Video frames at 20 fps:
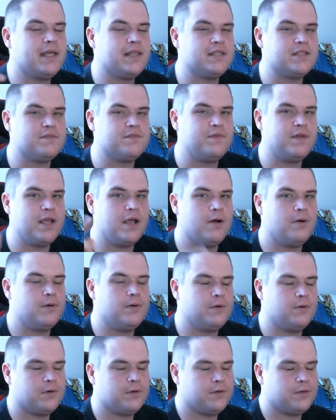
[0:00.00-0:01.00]
video in
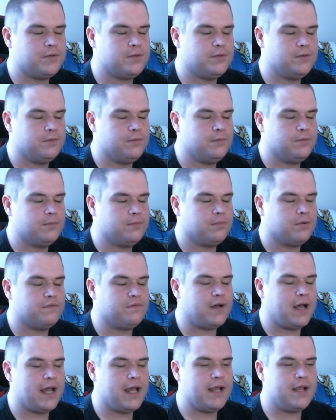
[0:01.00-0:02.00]
order to
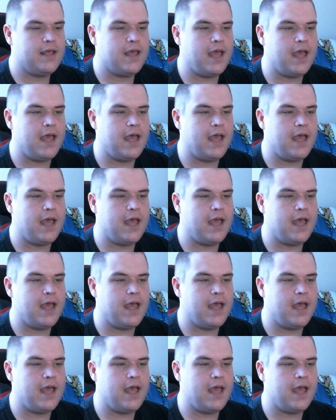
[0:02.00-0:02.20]
provide